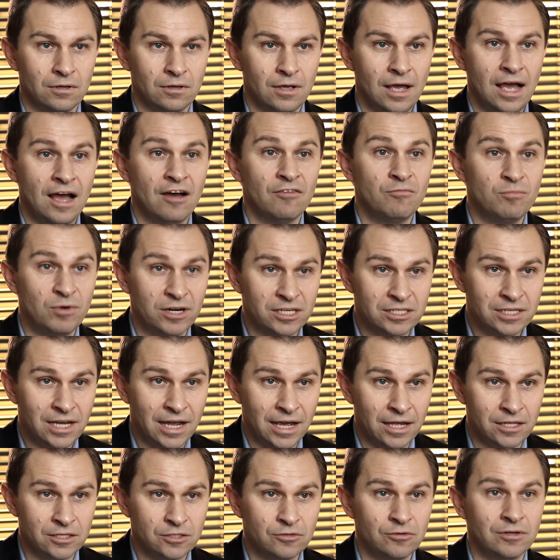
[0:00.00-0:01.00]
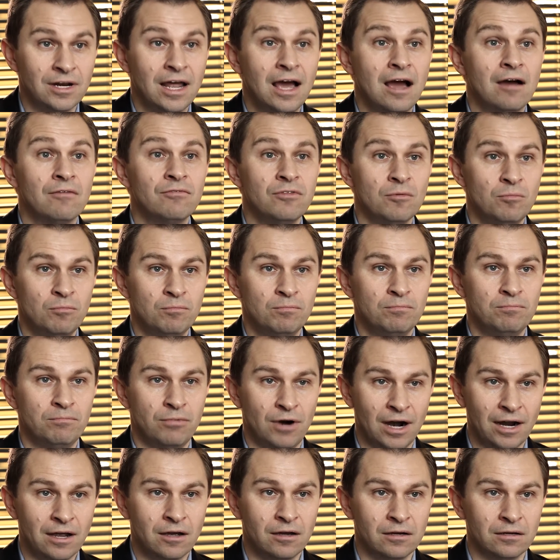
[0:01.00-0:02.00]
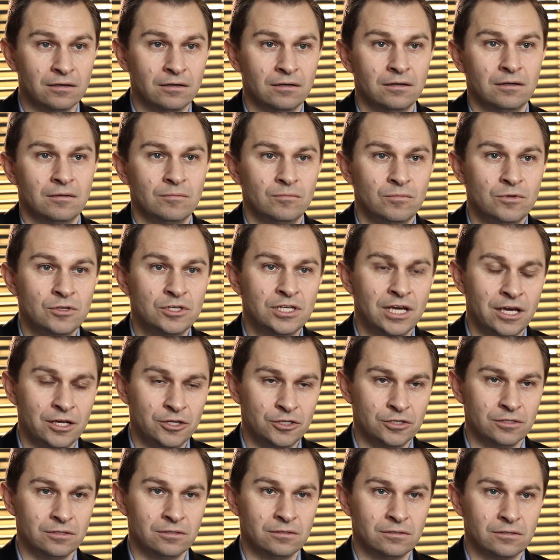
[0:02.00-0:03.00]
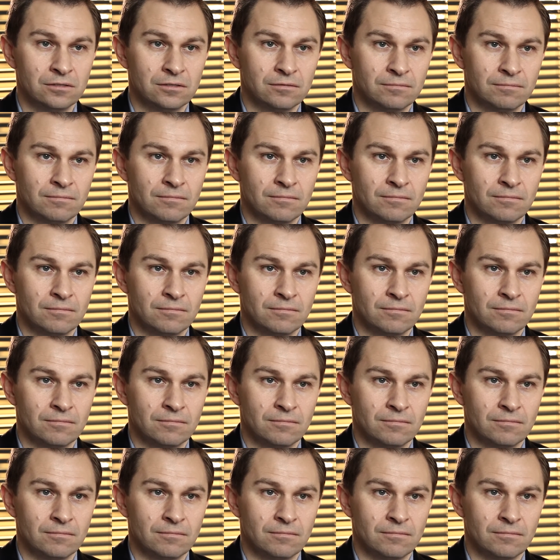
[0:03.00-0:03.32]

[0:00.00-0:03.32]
have breast cancer and have the BRCA mutations.